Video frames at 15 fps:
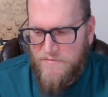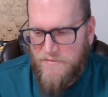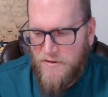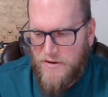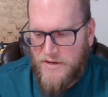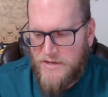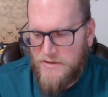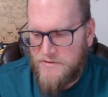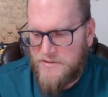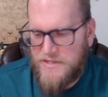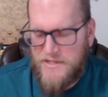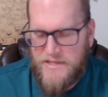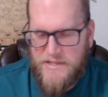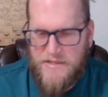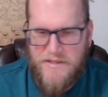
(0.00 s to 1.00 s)
Foggy
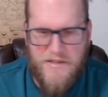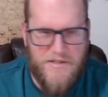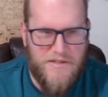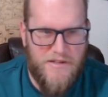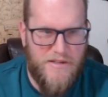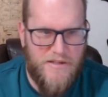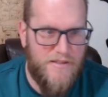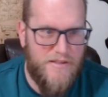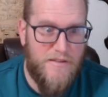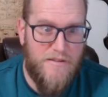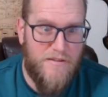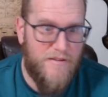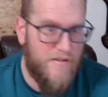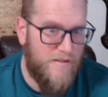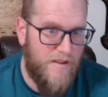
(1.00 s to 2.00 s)
Nelson in
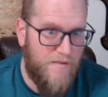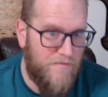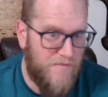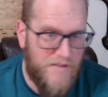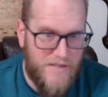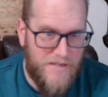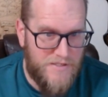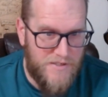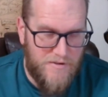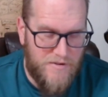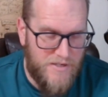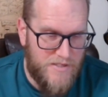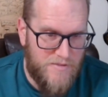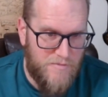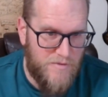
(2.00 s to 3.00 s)
the Netflix
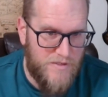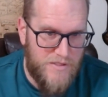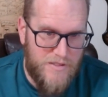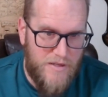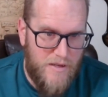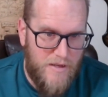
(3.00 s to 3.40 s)
series was